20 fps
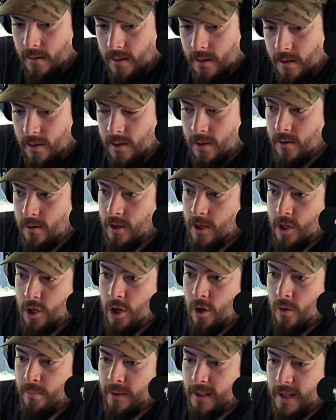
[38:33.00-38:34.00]
You
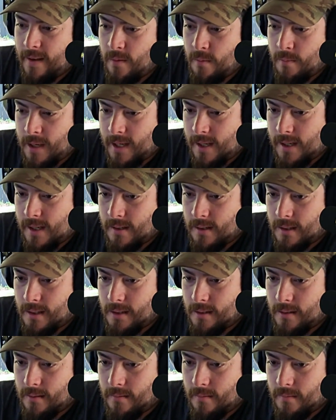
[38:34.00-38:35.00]
don't believe it
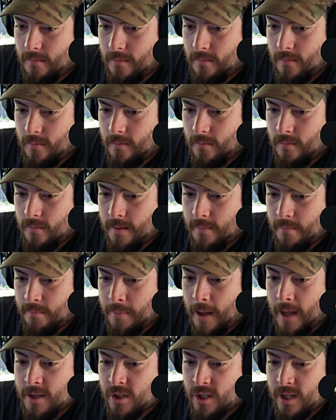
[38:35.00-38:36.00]
because what,
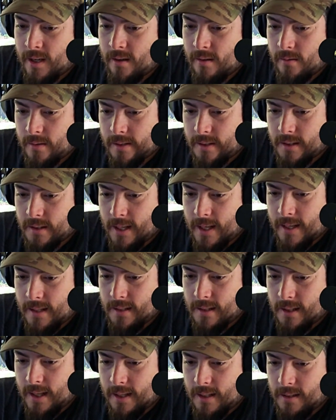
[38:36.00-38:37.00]
Bongino
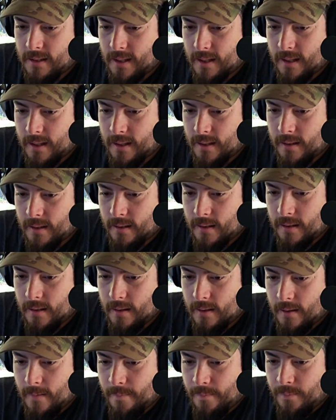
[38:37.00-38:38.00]
is his
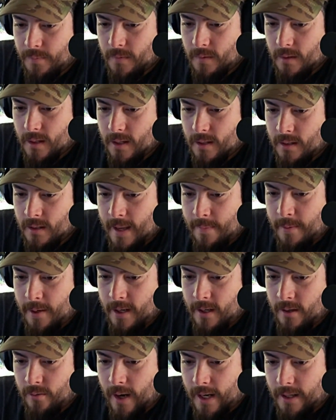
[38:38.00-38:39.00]

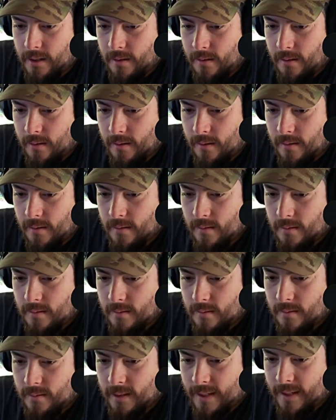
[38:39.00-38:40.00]
deputy director?
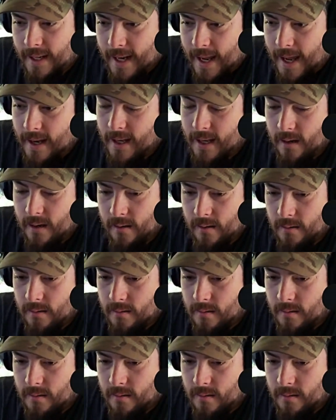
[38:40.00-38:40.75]
Like, get out of here.